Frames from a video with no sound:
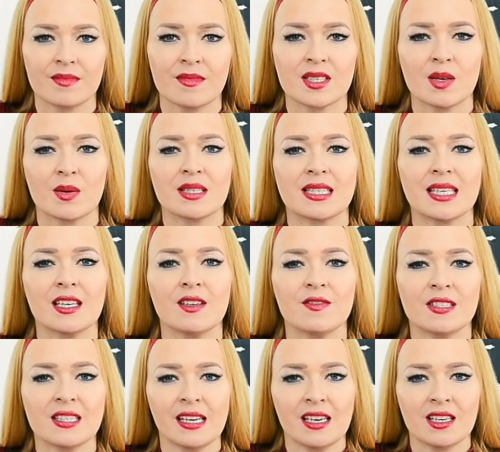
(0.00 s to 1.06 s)
So instead of
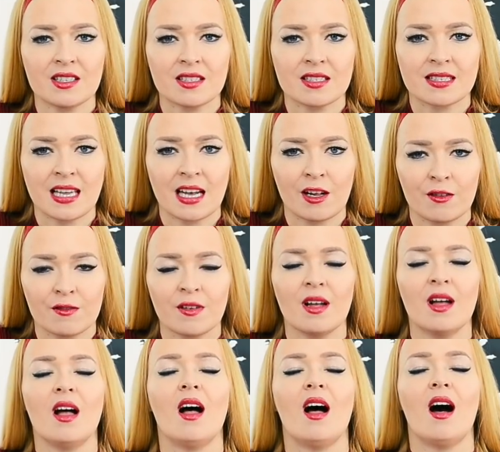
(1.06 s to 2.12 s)
saying to yourself,
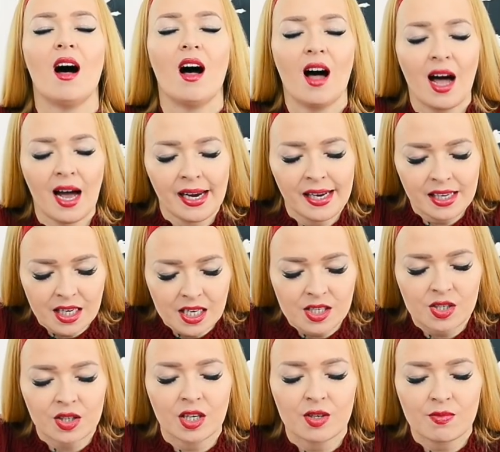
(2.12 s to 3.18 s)
I need
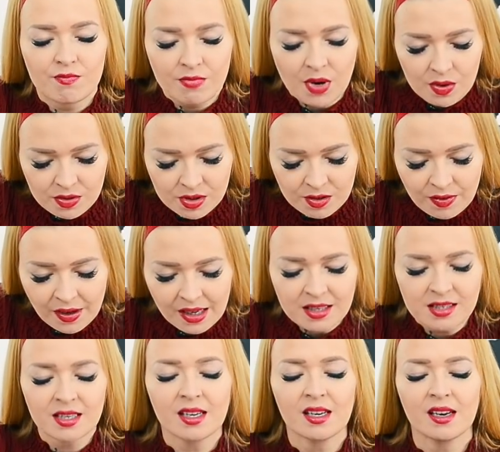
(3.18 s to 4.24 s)
to get
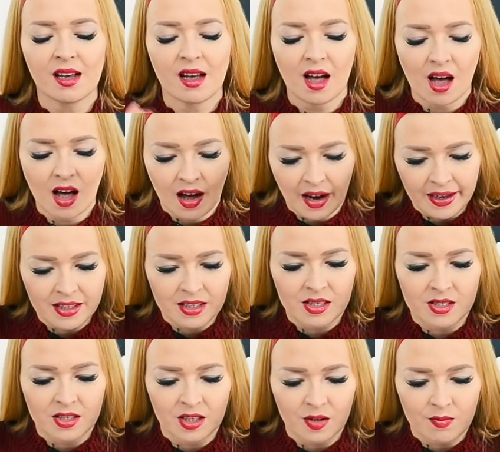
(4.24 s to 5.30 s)
motivated, I
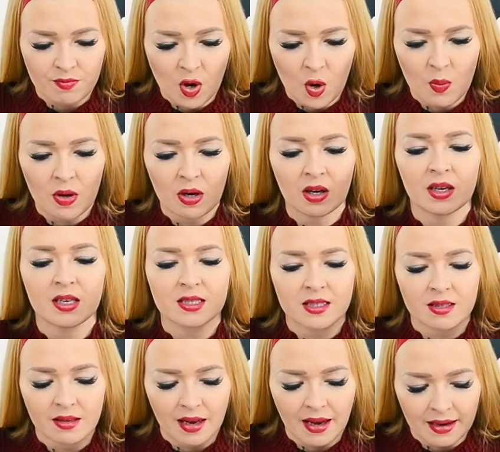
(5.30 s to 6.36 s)
need to get
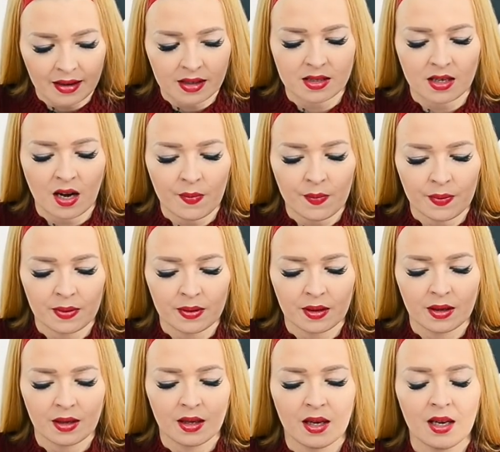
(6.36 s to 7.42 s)
mobilized and get up,
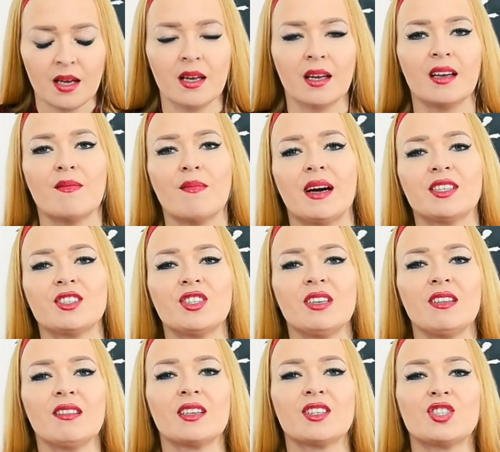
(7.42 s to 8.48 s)

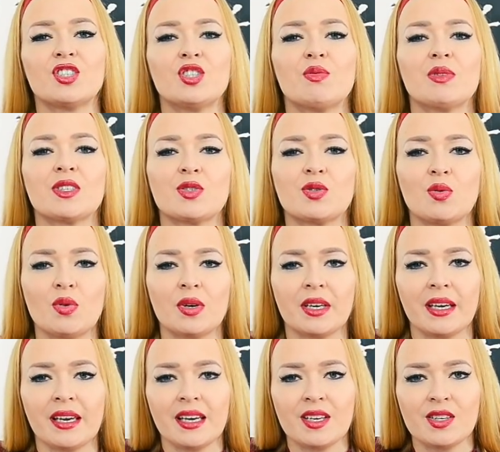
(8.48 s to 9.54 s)
imagine that you are
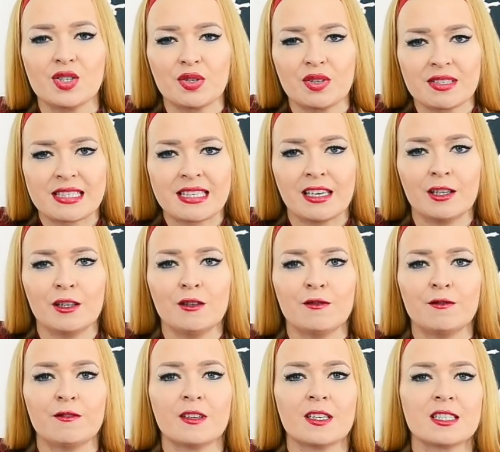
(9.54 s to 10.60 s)
talking to
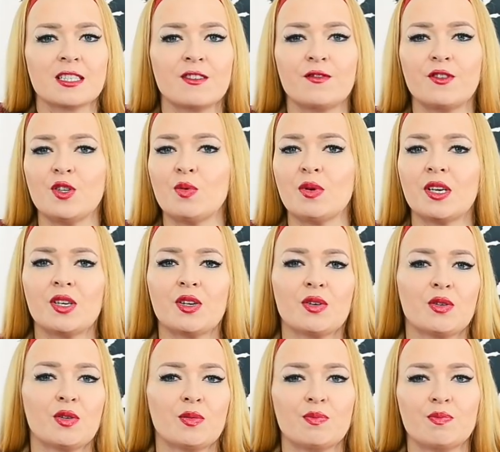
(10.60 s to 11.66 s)
yourself as if you were
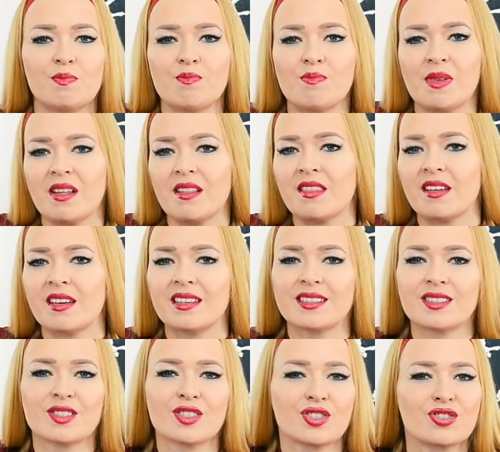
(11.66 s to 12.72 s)
your
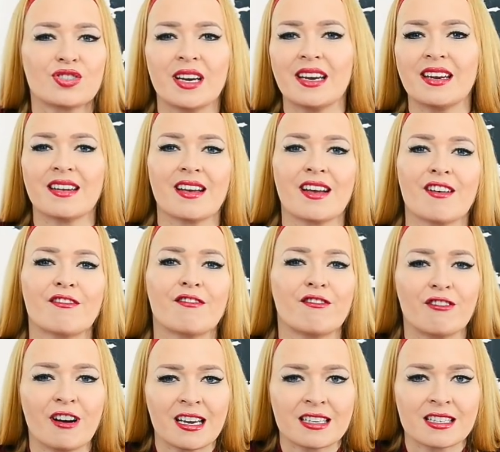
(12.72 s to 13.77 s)
mother, trainer,
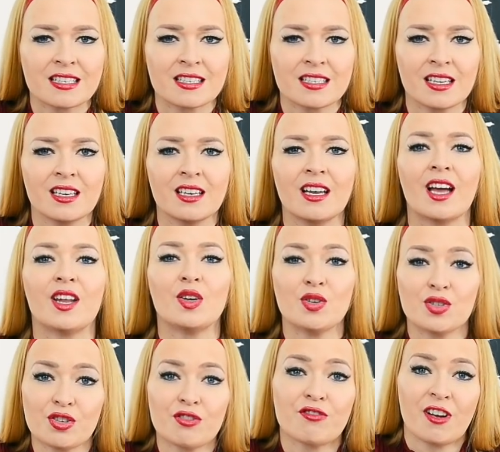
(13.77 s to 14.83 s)
friend, and
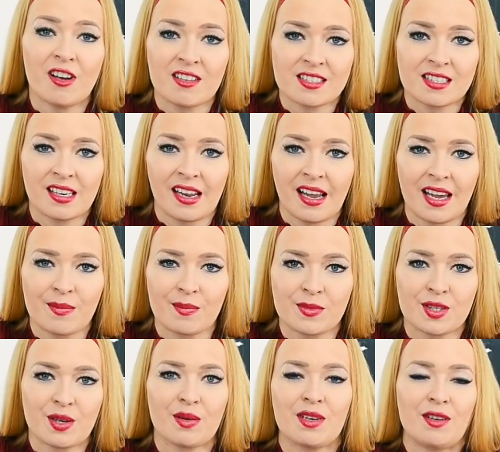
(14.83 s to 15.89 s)
use your first name.
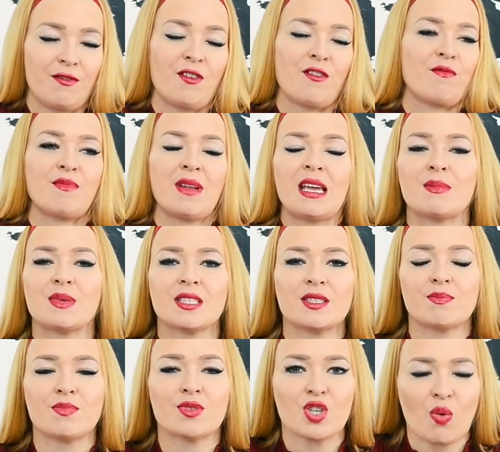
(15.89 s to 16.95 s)
So if your name is
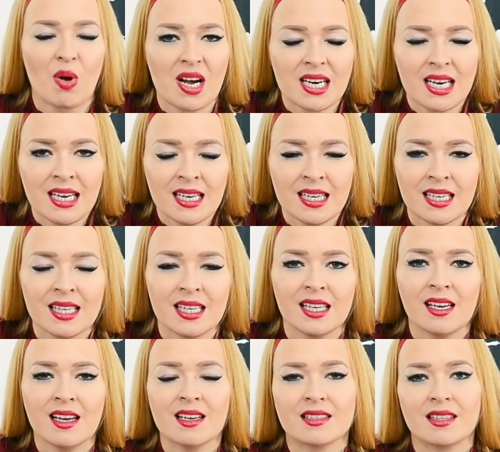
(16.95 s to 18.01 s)
Joanna,
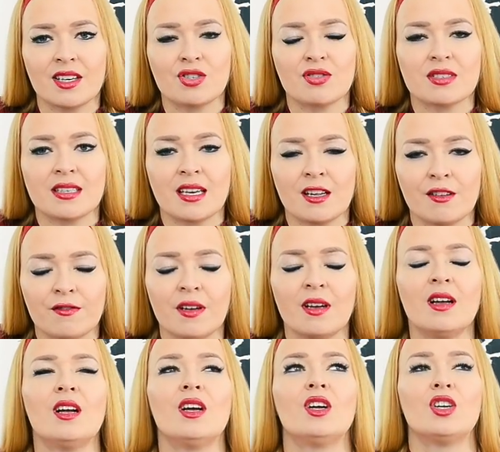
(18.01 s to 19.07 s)
say to yourself,
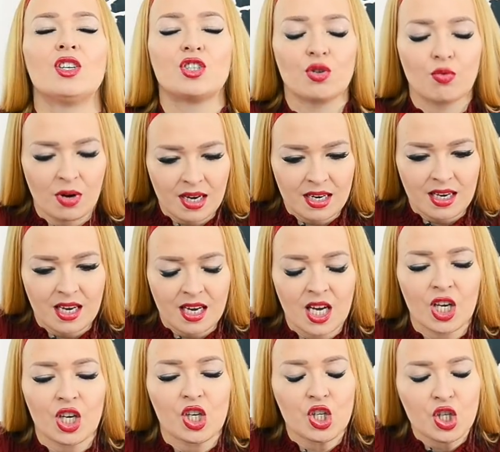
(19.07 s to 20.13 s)

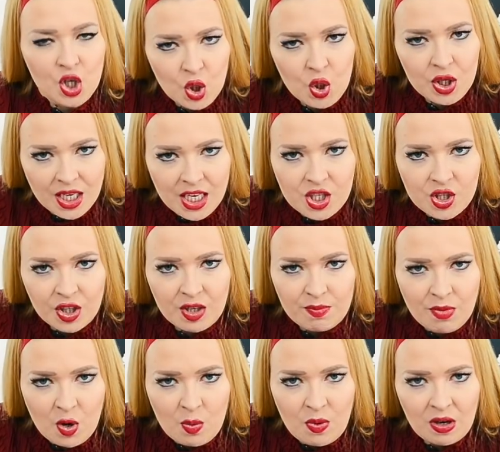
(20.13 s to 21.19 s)
Joanna, you need to get
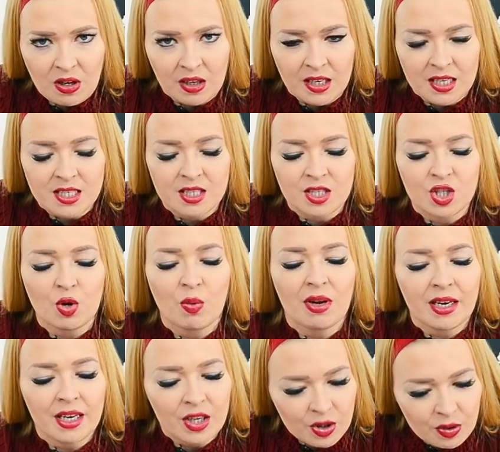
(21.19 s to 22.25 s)
mobilized.
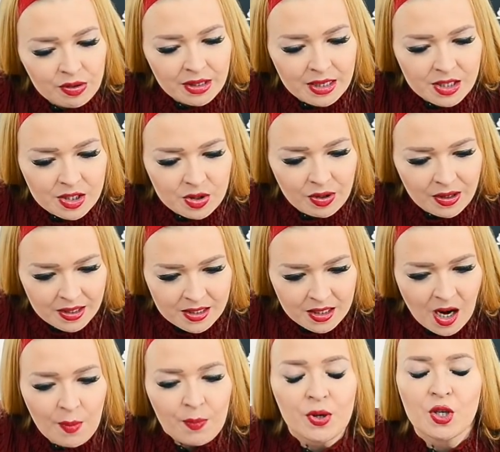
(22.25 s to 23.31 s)
Joanna, you need to get
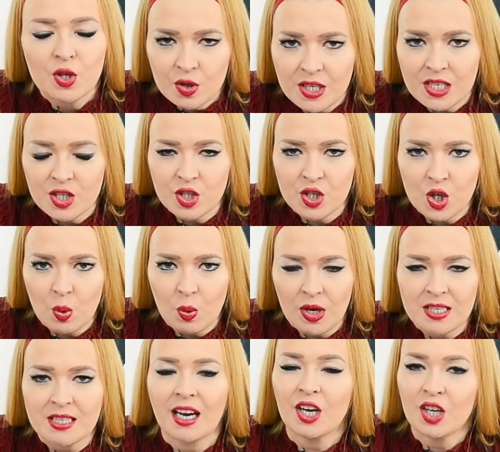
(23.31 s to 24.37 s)
up. You need to do
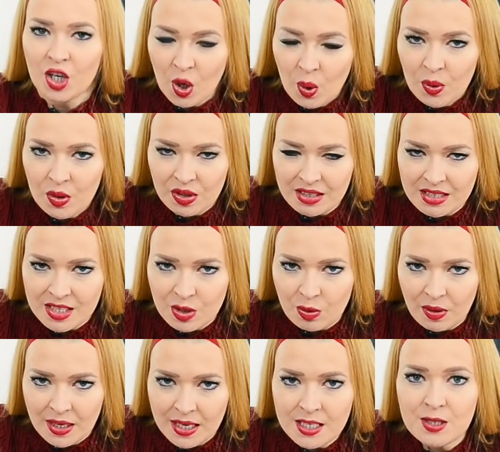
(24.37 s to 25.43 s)
it. I know you can
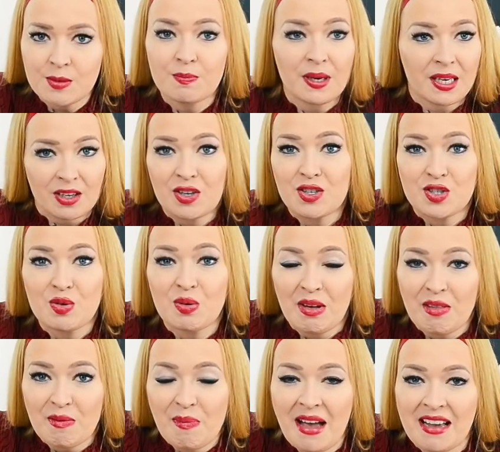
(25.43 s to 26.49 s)
do it because you
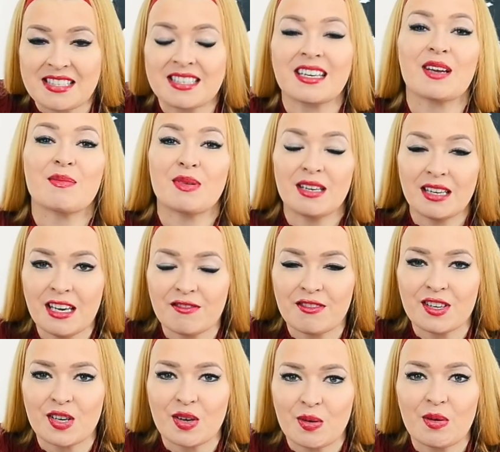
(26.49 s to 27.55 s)
are the best and I believe
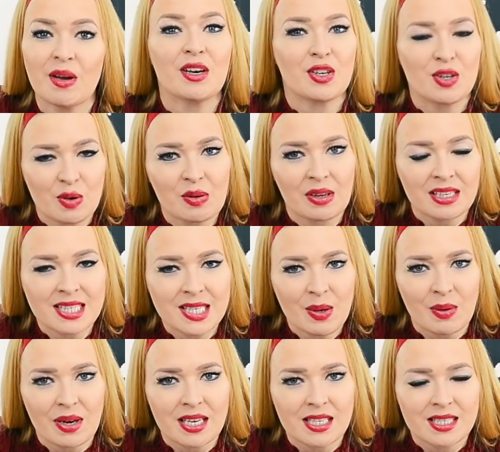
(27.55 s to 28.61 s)
in you and you can
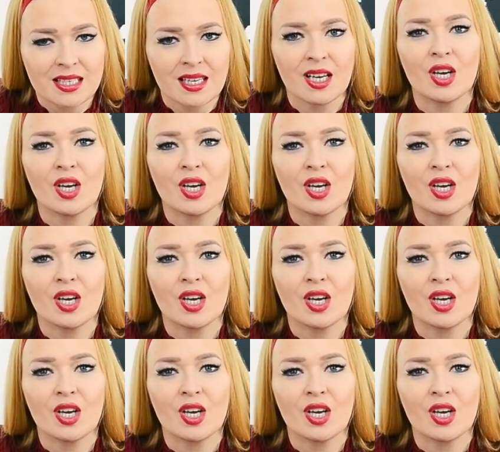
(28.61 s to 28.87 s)
do it.